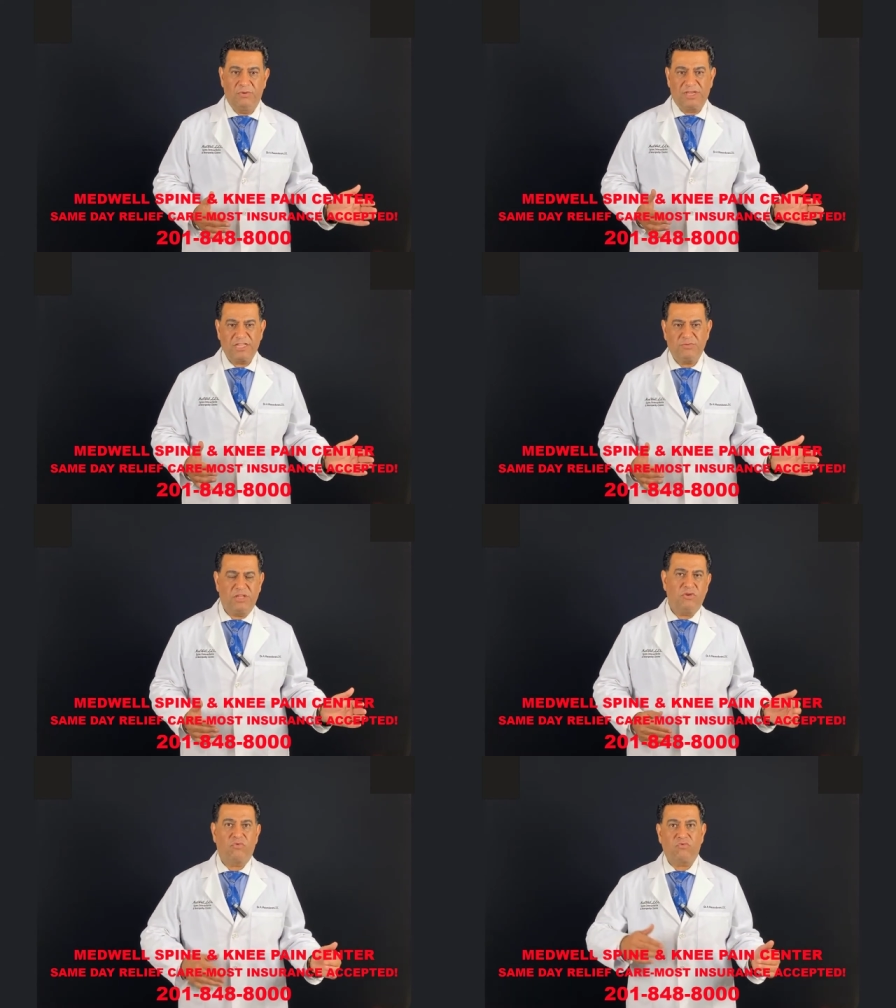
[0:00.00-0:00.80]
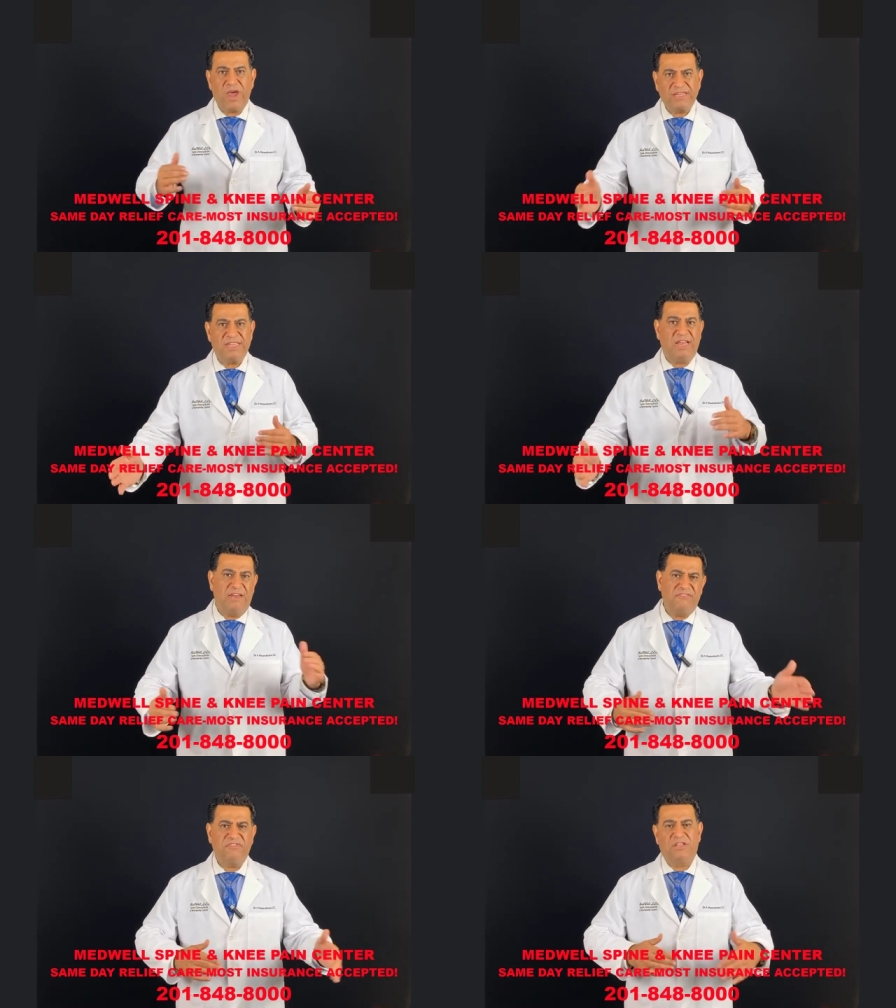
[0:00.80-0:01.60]
Well, guess what? Your right knee
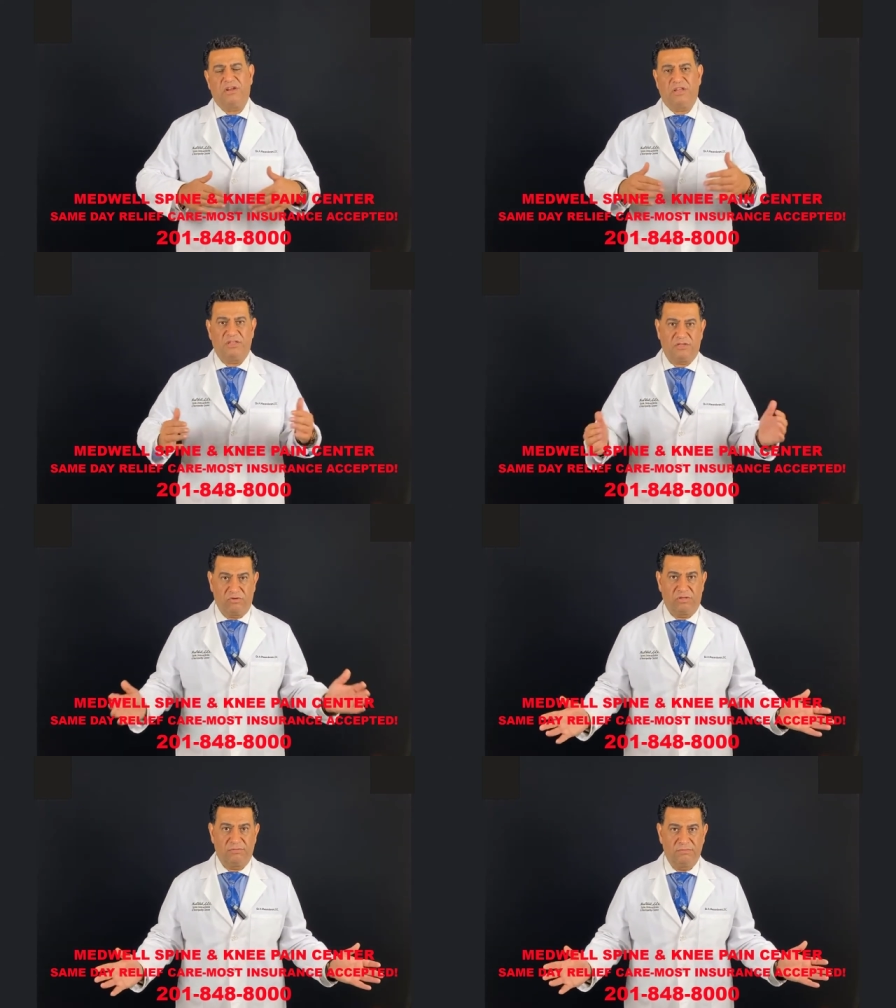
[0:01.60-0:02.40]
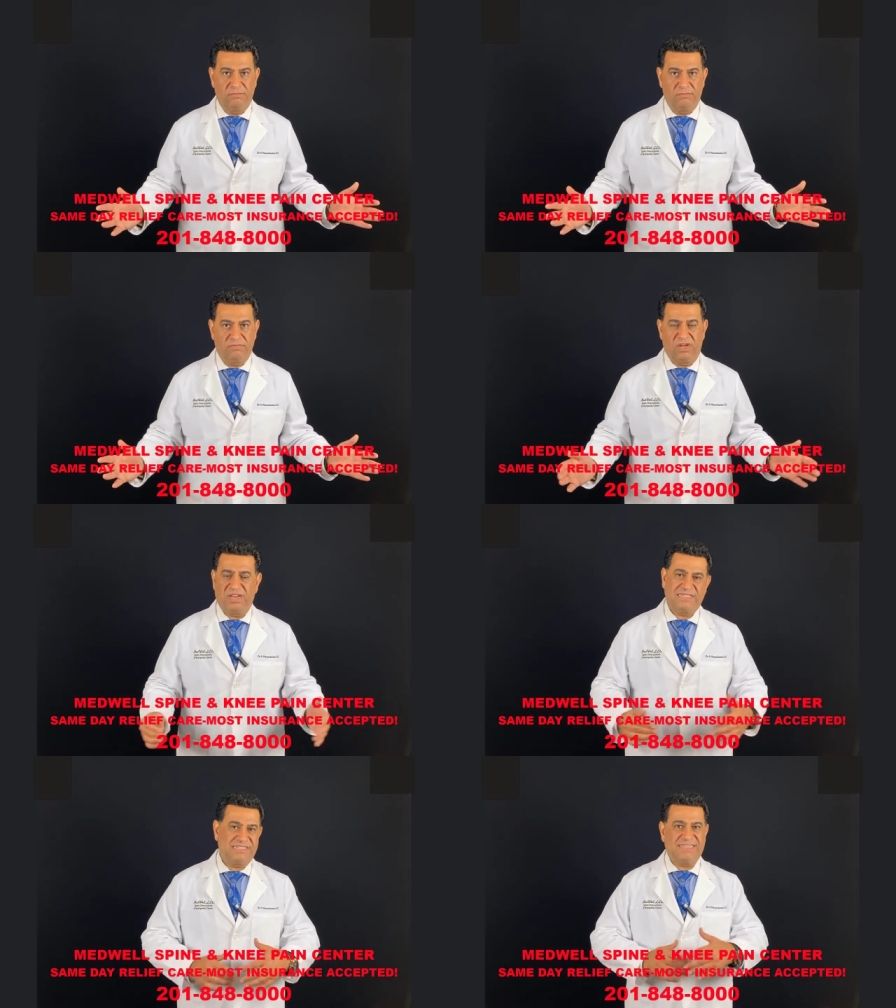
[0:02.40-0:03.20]
and left knee, they're not equal. They're
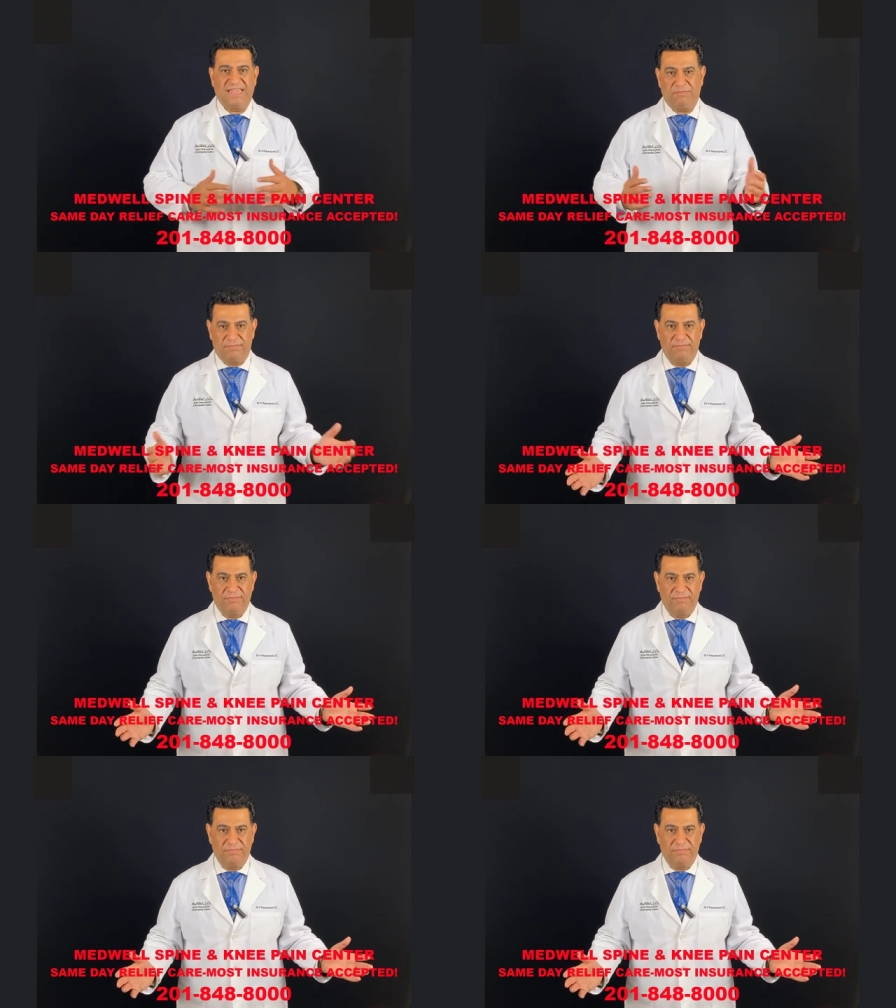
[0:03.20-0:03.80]
not the same.